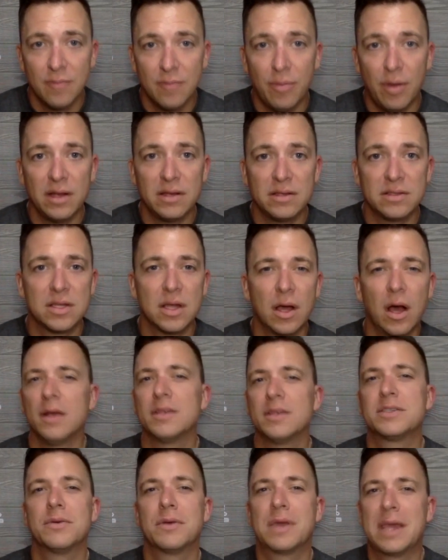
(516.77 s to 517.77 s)
but to
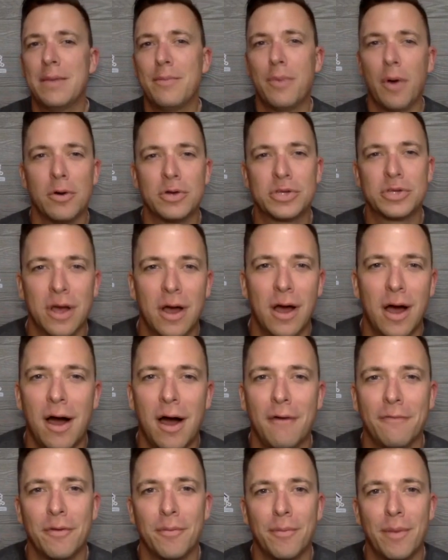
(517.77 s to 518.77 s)
also keep OSHA
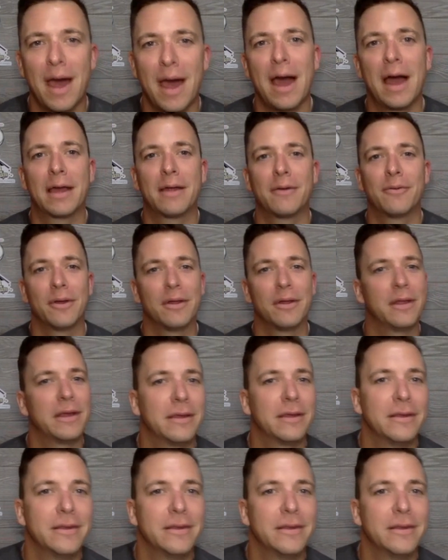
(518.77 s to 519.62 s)
off your back, really.